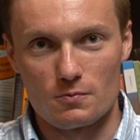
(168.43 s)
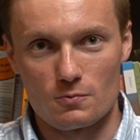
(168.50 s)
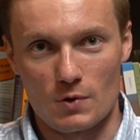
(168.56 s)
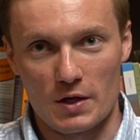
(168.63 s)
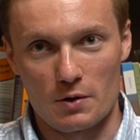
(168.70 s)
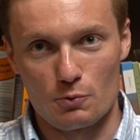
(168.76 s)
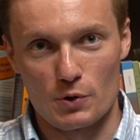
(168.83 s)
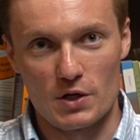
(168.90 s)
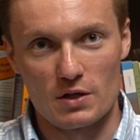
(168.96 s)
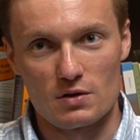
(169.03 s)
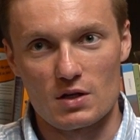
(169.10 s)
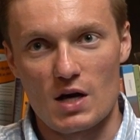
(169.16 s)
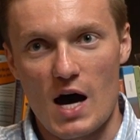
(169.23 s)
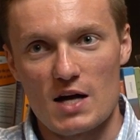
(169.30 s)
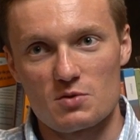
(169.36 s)
like, reading
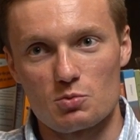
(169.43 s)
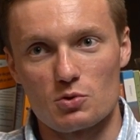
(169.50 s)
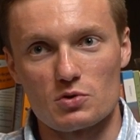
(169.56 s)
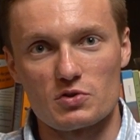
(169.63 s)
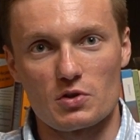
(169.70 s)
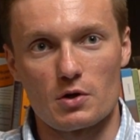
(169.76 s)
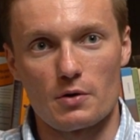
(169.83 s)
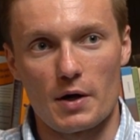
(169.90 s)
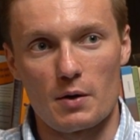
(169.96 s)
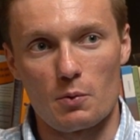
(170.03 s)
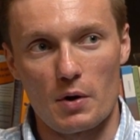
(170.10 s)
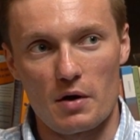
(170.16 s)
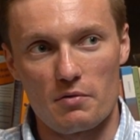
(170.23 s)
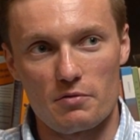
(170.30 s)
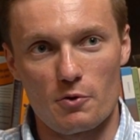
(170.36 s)
the gospel is a great
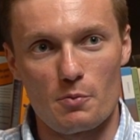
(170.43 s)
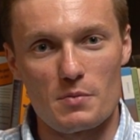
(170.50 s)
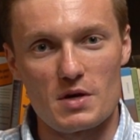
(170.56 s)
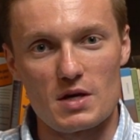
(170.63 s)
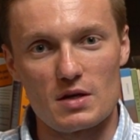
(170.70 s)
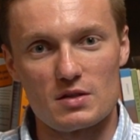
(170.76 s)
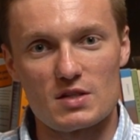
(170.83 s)
way for me